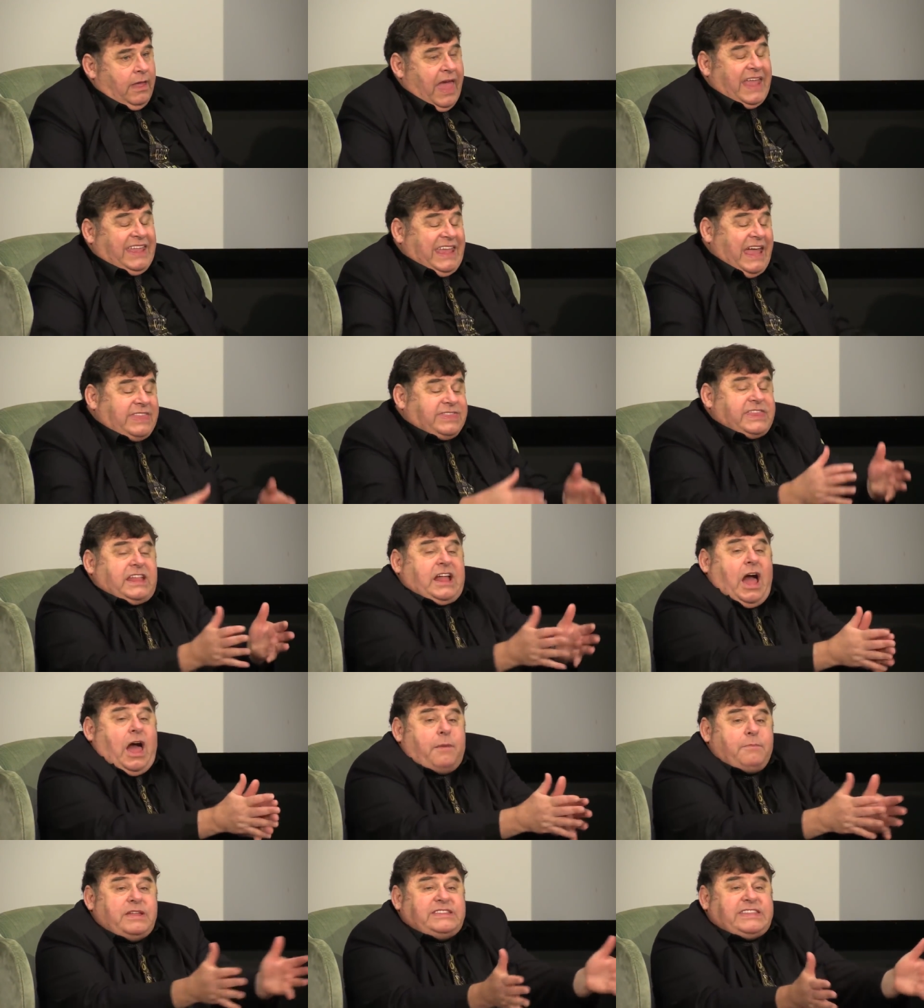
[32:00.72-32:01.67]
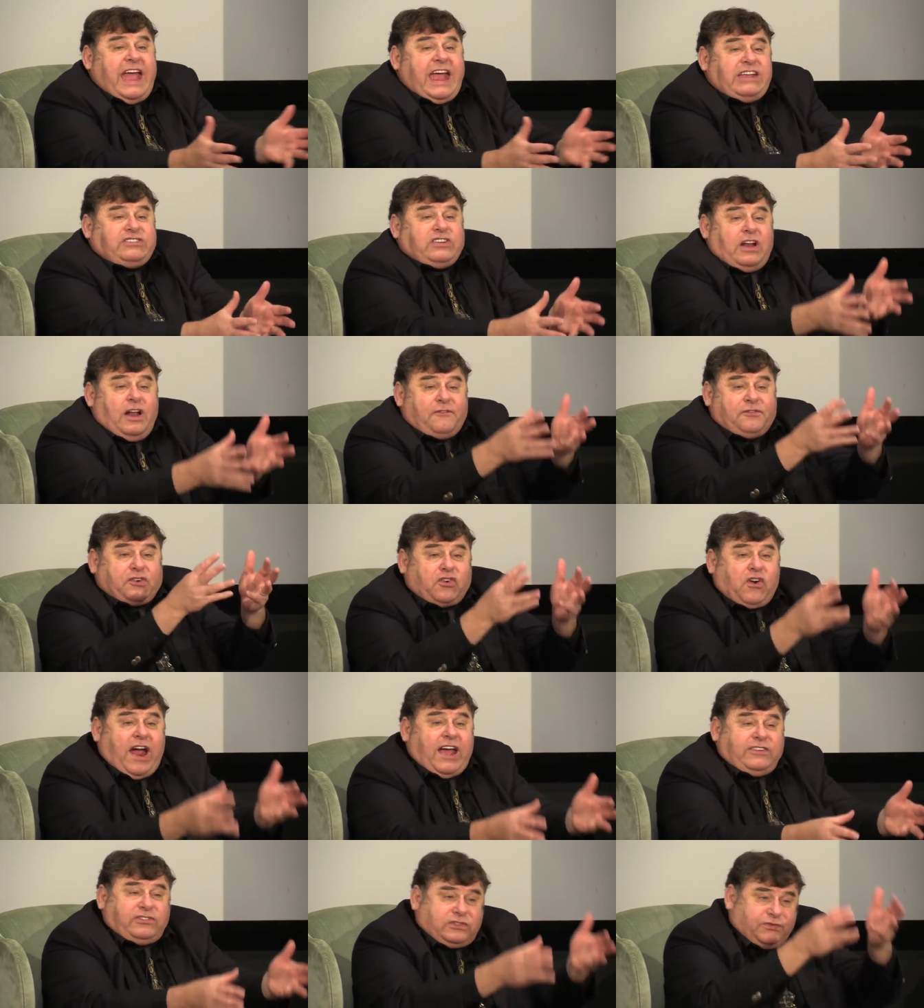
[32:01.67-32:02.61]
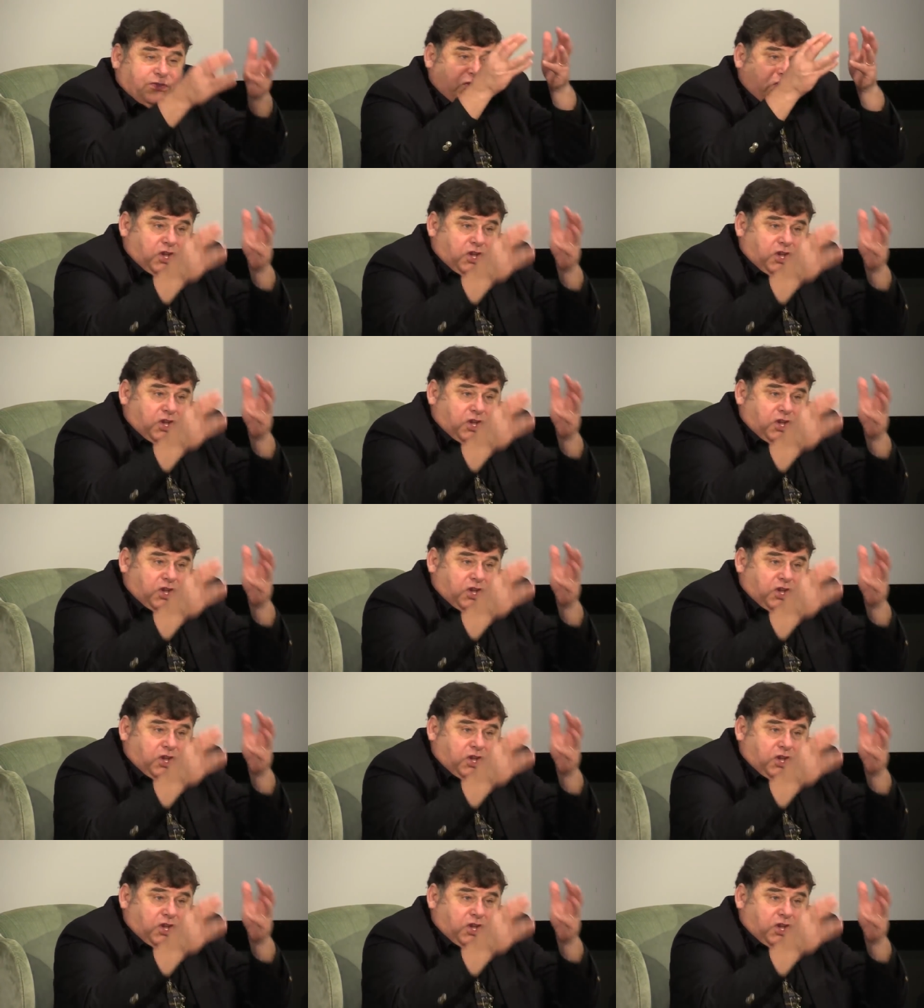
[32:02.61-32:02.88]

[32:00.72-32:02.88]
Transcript: and get the commendation of Christ for